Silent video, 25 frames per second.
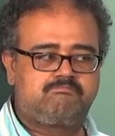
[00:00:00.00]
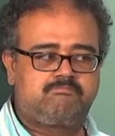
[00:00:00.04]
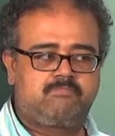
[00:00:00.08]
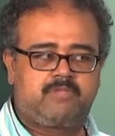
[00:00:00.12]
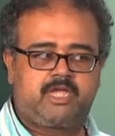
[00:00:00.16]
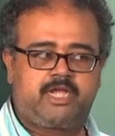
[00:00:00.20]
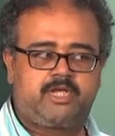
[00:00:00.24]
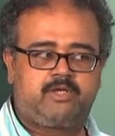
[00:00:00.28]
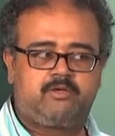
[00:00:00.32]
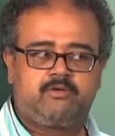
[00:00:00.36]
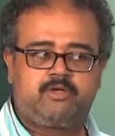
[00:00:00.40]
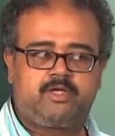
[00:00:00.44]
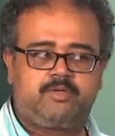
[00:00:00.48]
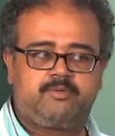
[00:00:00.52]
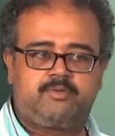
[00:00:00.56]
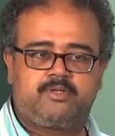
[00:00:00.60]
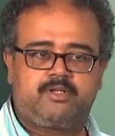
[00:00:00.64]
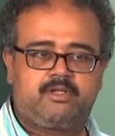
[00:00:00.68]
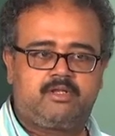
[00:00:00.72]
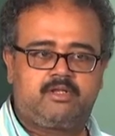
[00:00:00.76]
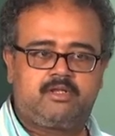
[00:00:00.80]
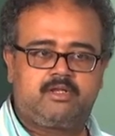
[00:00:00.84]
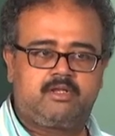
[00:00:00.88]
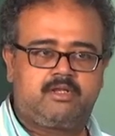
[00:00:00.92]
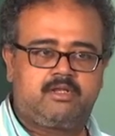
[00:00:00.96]
I2,
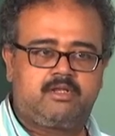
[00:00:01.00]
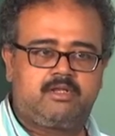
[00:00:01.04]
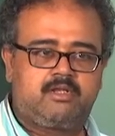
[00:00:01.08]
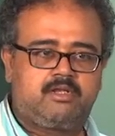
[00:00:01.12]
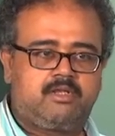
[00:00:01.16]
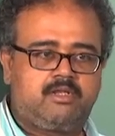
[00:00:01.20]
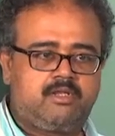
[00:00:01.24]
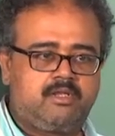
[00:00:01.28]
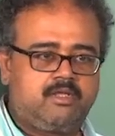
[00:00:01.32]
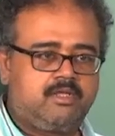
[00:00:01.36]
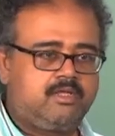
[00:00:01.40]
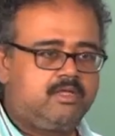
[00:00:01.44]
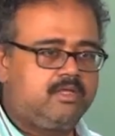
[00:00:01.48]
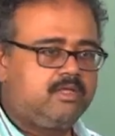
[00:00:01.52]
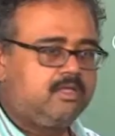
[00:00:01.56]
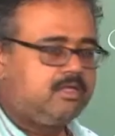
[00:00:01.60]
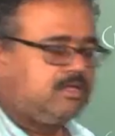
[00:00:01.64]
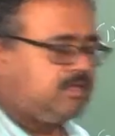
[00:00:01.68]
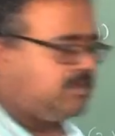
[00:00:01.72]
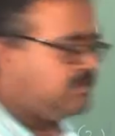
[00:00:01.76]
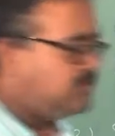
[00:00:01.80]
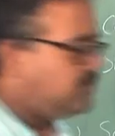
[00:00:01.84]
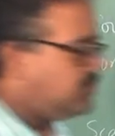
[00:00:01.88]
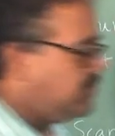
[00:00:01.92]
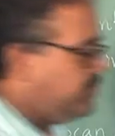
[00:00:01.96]
I1.
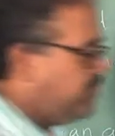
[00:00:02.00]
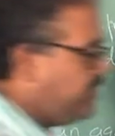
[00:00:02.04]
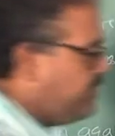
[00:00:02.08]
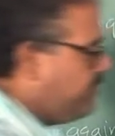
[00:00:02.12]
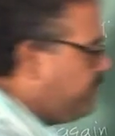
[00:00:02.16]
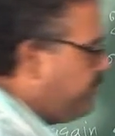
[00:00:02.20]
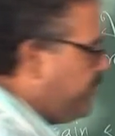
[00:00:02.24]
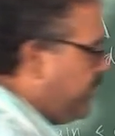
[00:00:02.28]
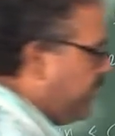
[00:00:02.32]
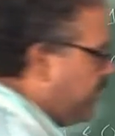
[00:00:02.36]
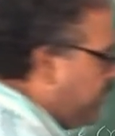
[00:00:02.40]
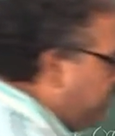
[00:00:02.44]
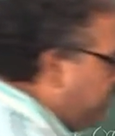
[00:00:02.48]
So my FP